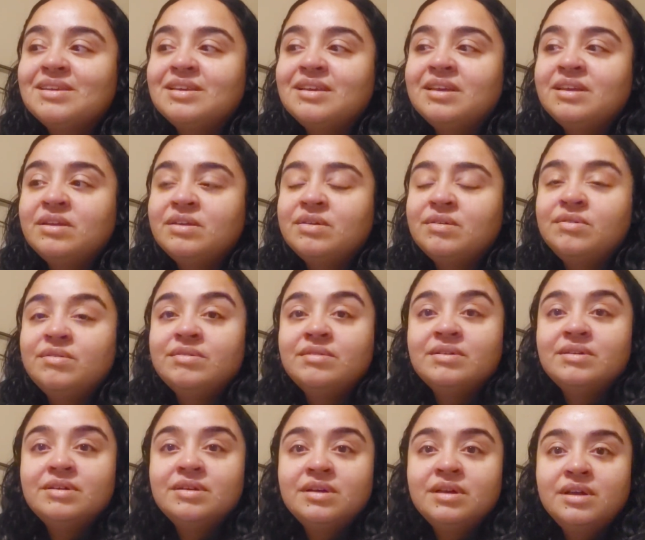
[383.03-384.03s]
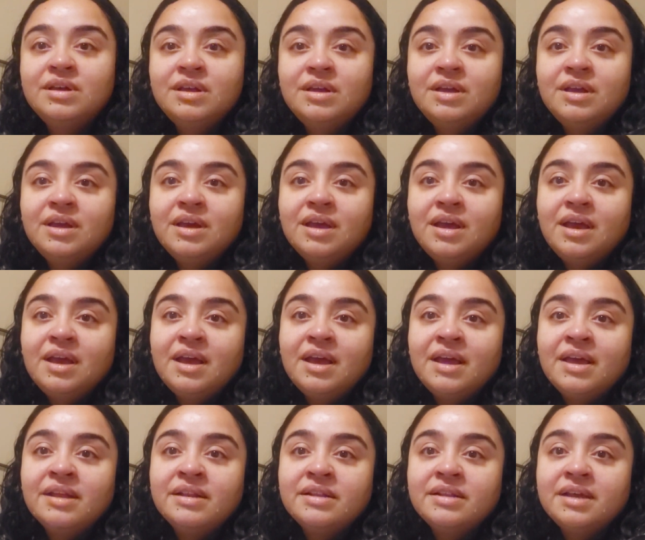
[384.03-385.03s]
you know
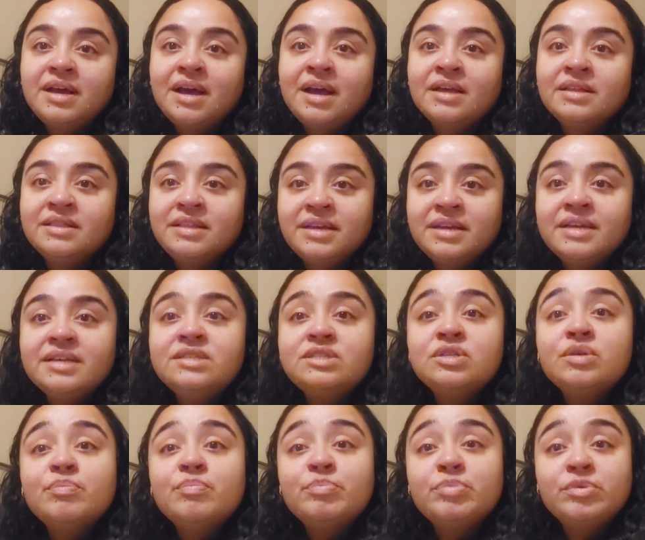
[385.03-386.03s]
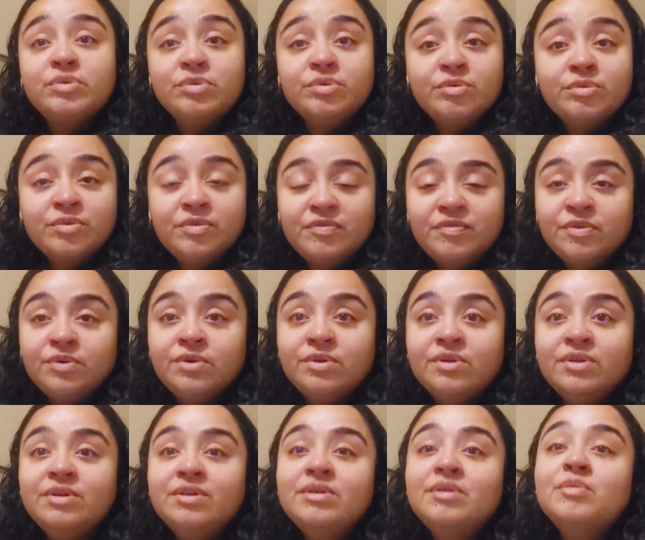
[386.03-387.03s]
and i think it's a
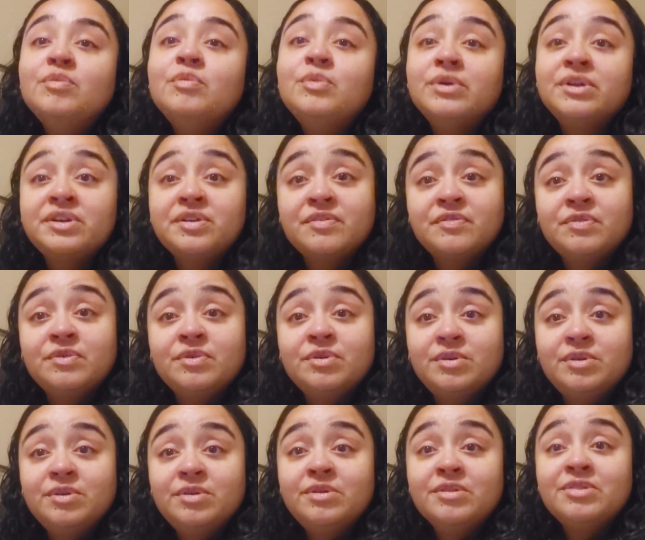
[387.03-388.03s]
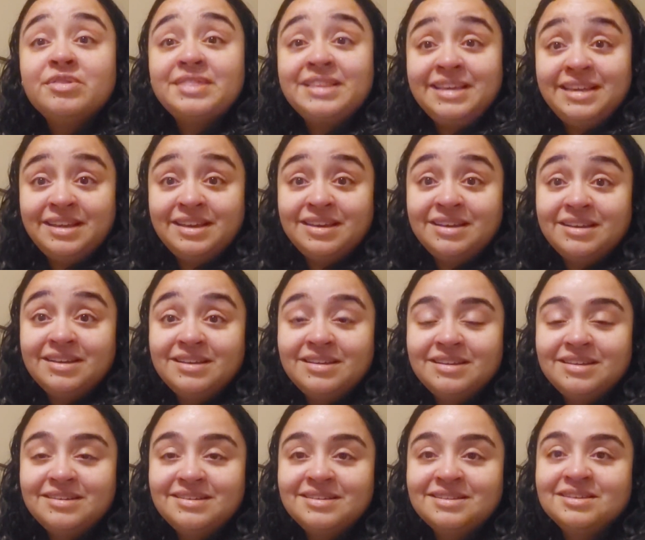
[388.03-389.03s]
beautiful wonderful thing
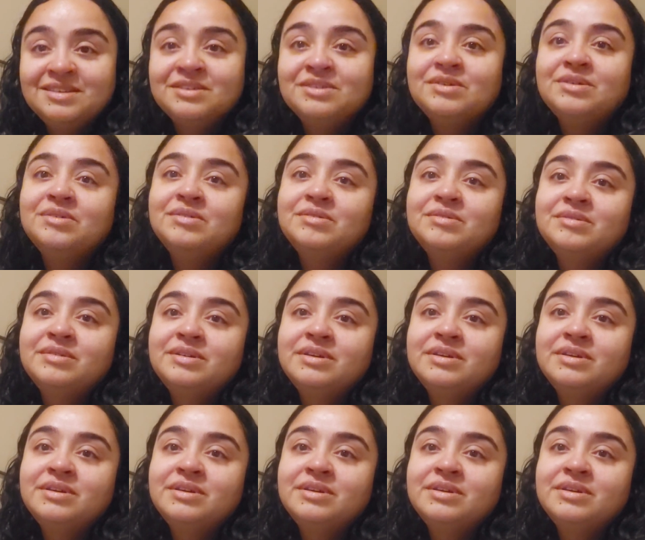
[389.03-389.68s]
you know